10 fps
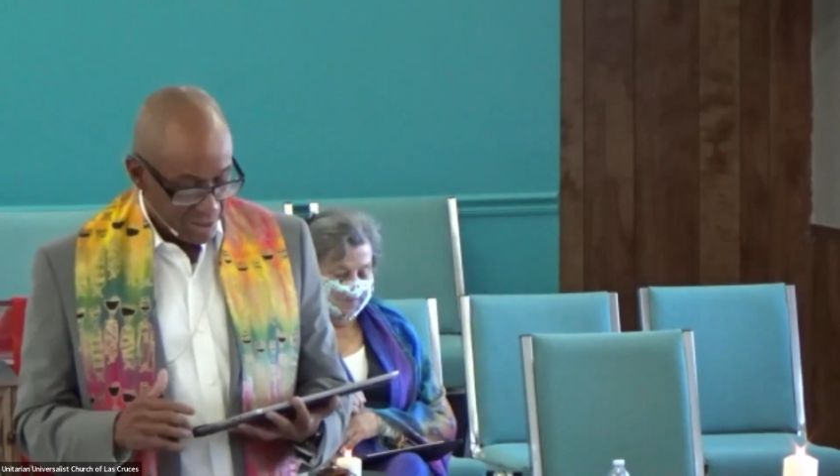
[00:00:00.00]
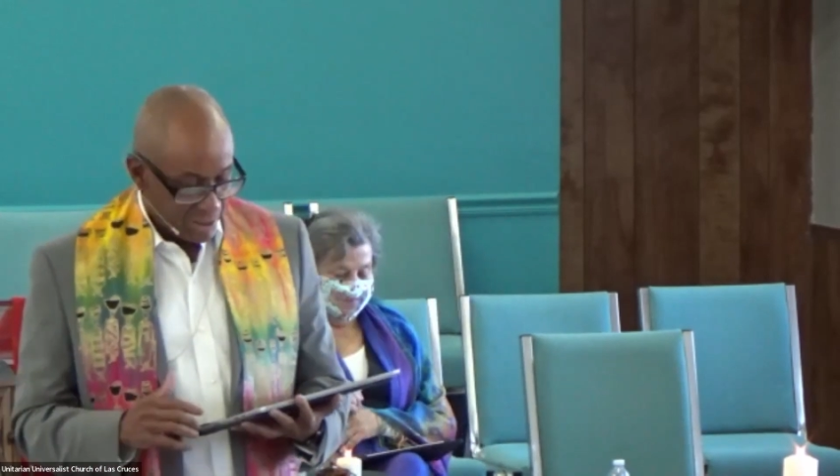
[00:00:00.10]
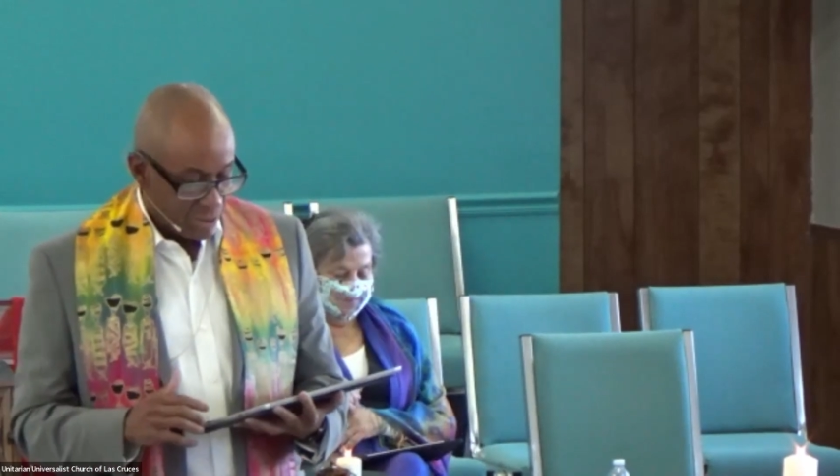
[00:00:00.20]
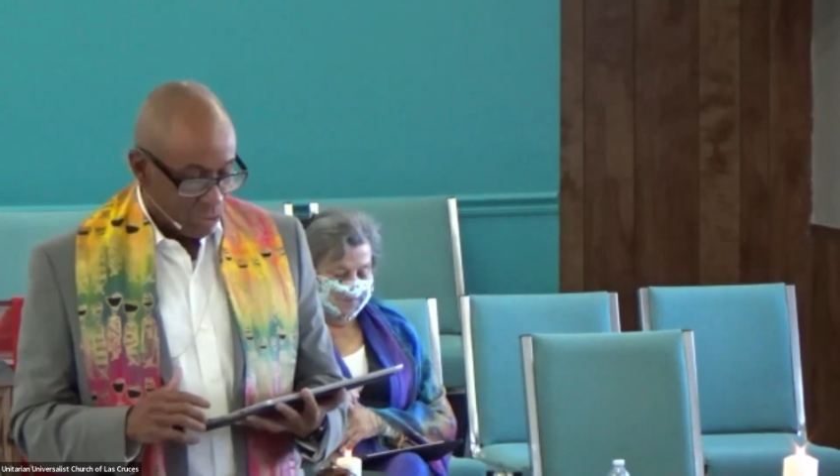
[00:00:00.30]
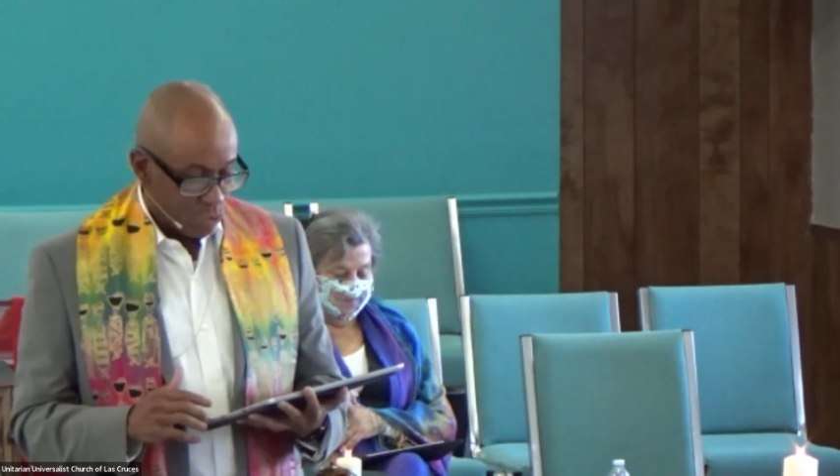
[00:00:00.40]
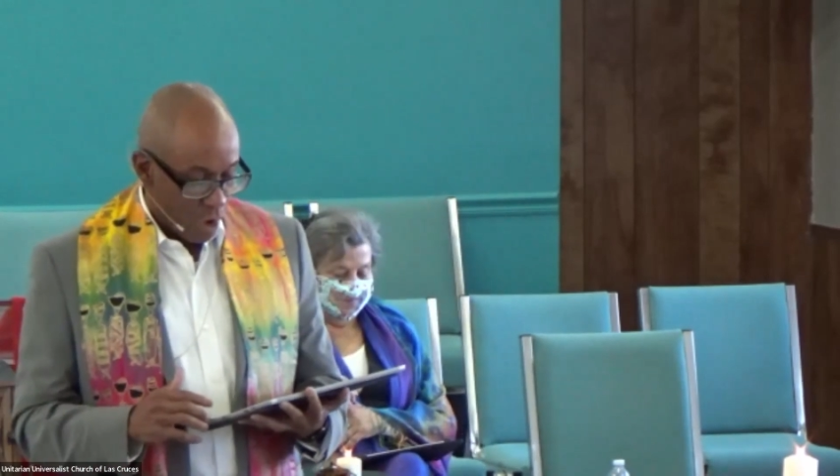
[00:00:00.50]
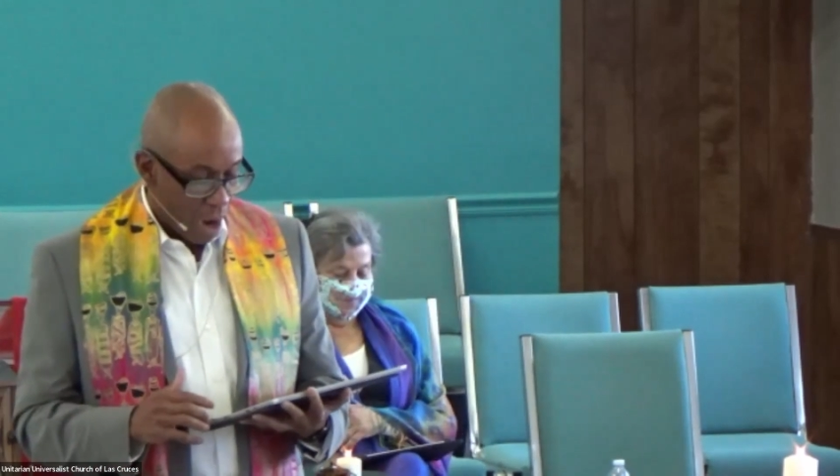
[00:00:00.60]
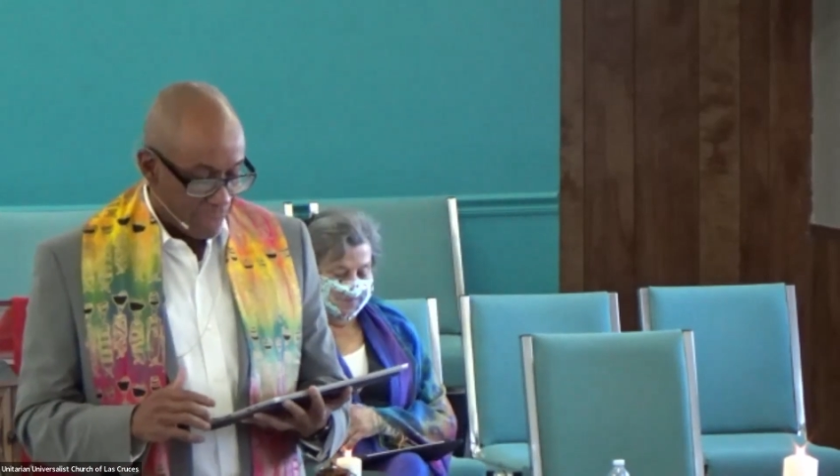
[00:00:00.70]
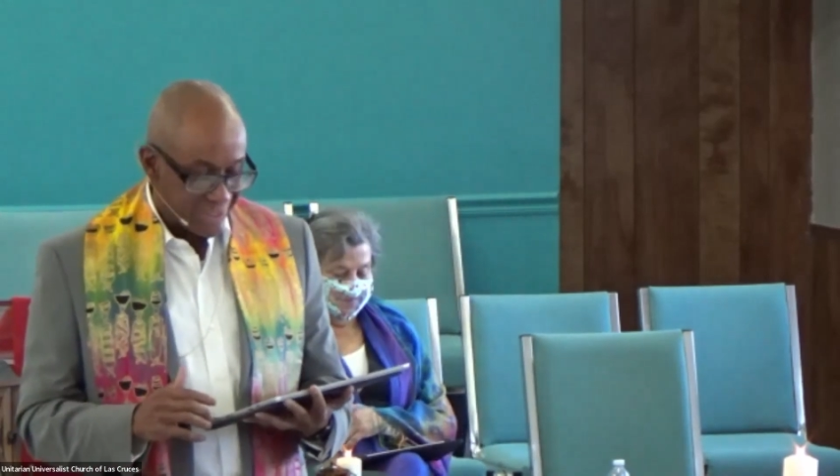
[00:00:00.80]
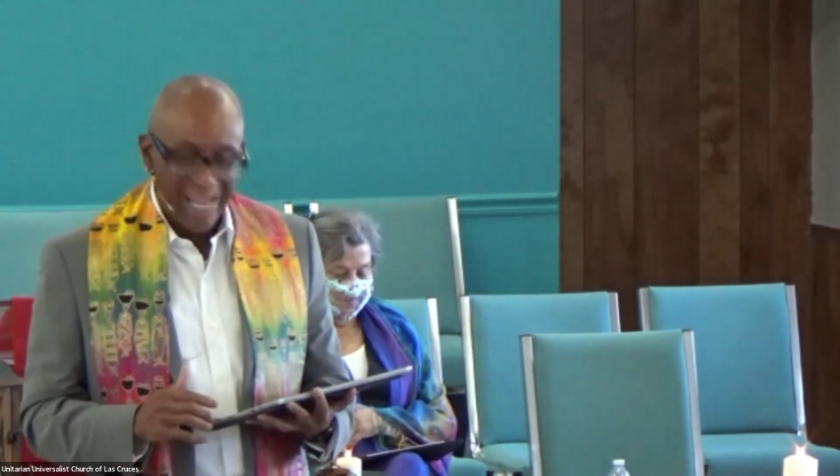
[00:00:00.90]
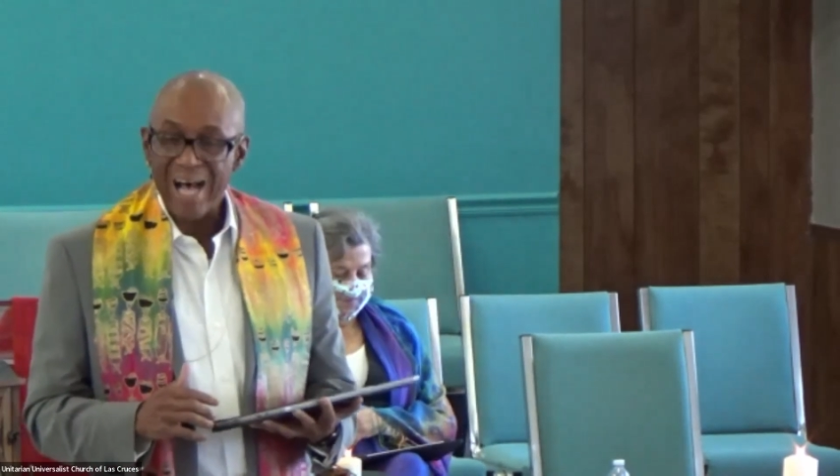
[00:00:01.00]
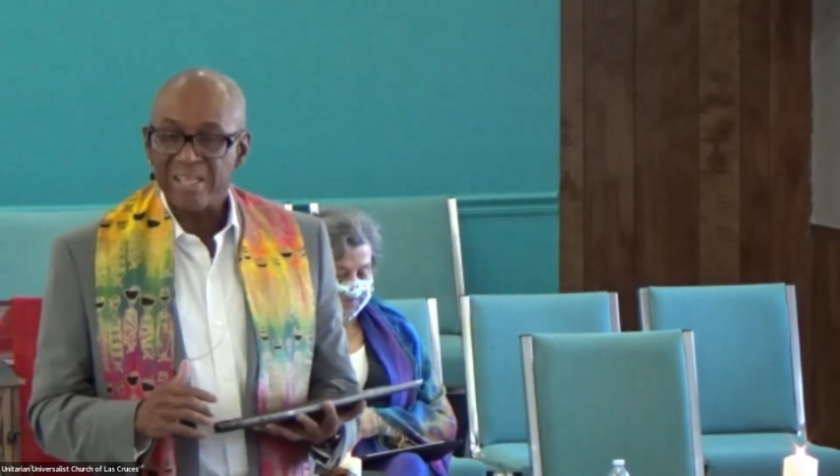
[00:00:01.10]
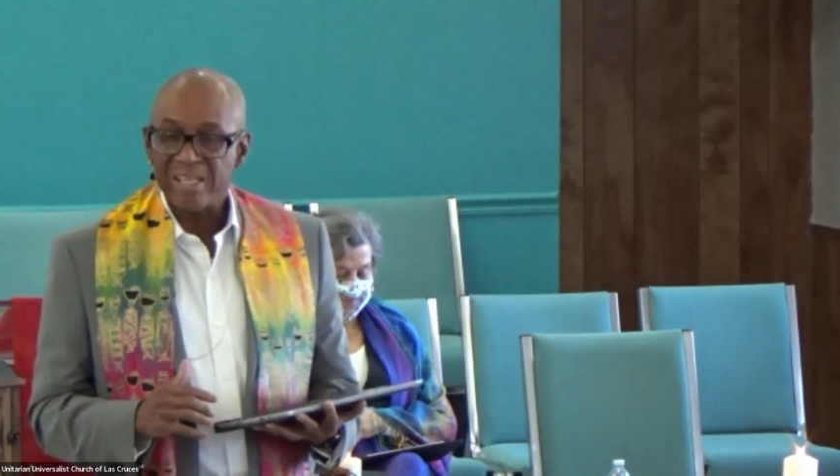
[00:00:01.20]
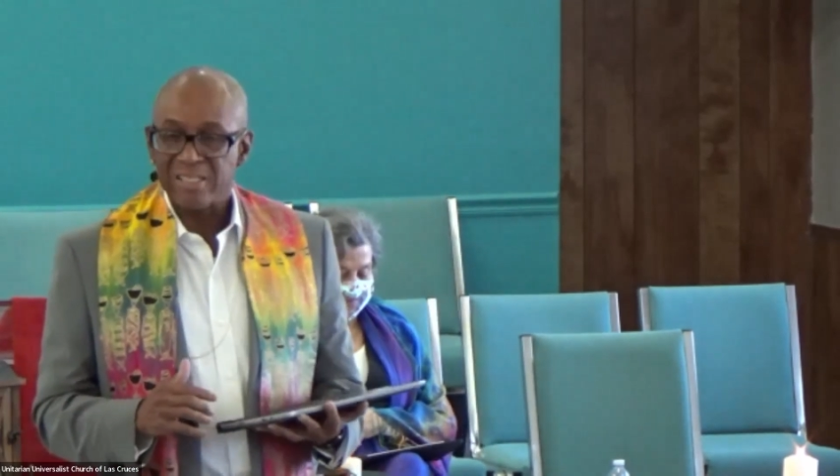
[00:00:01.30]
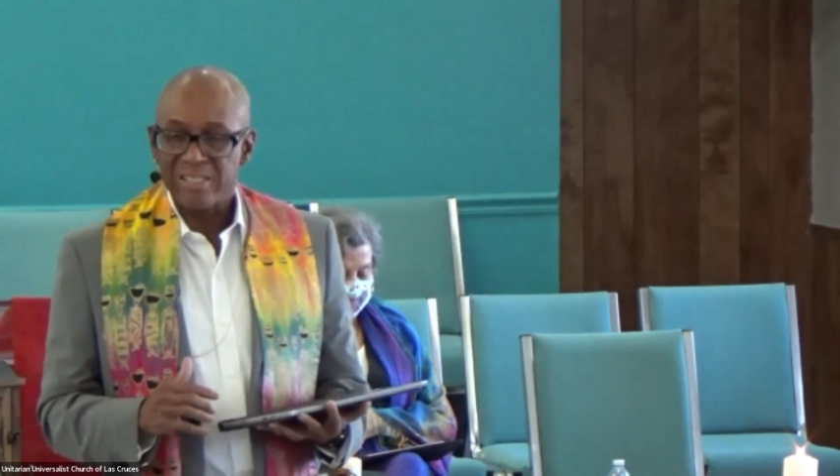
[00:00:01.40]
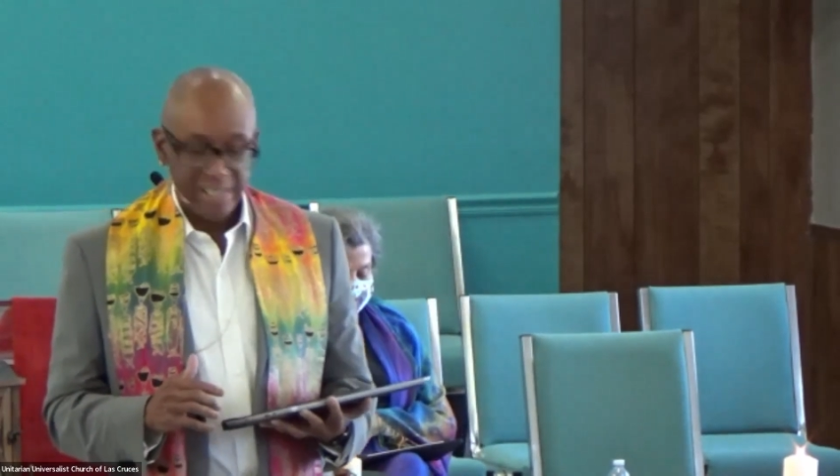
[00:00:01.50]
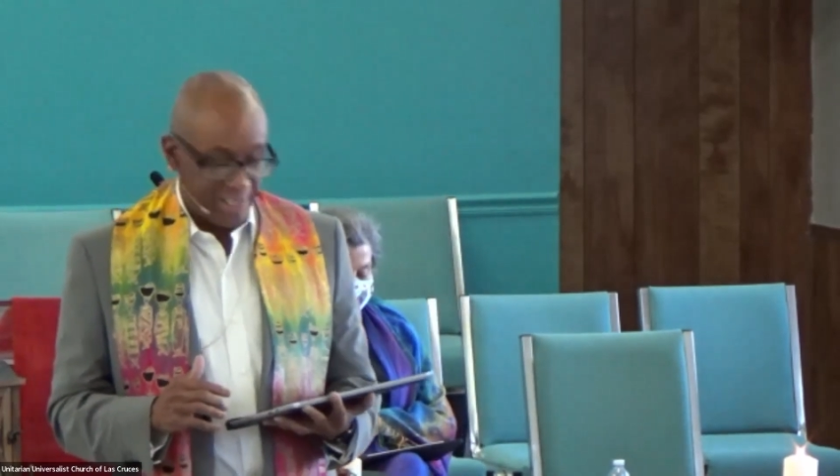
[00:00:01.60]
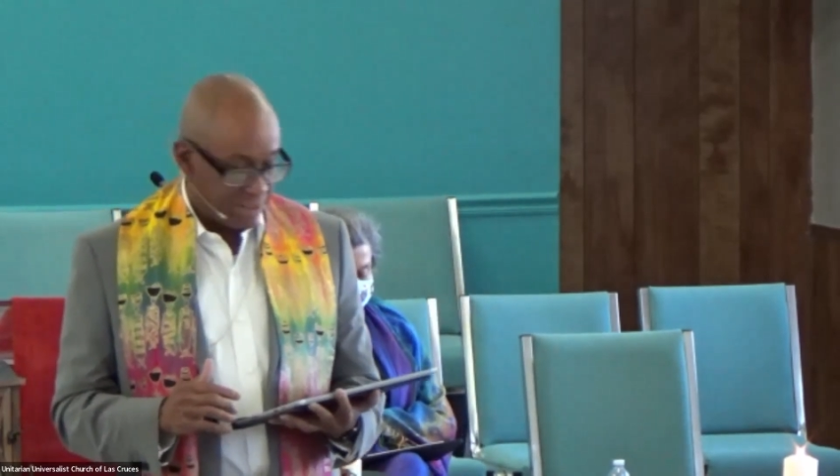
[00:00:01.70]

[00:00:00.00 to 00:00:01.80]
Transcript: Ram Dass did by